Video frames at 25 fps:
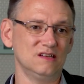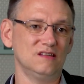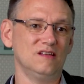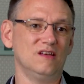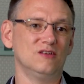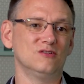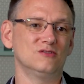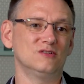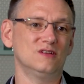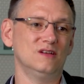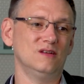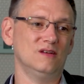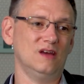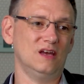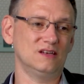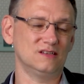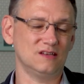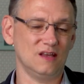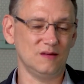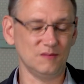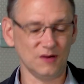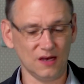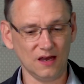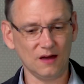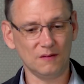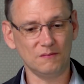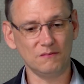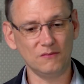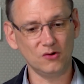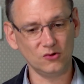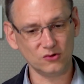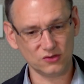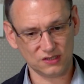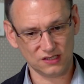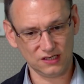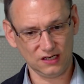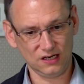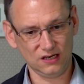and those that, as they become
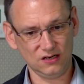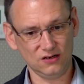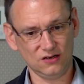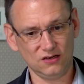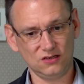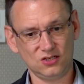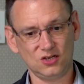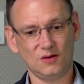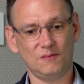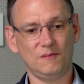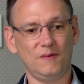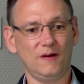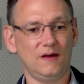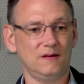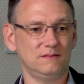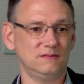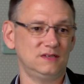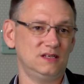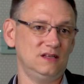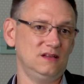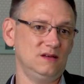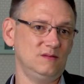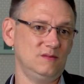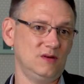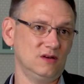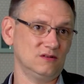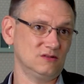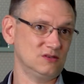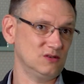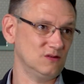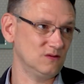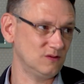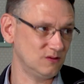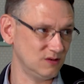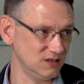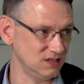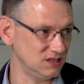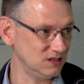more secure, jump up to the
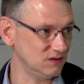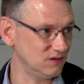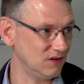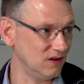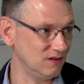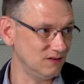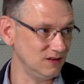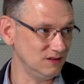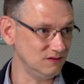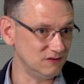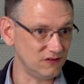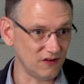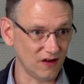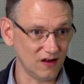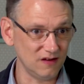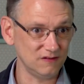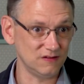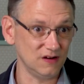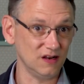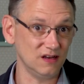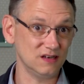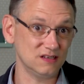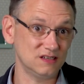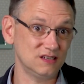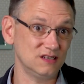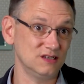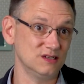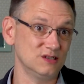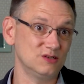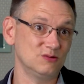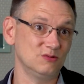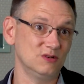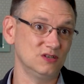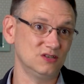Microsoft 365 E5 license,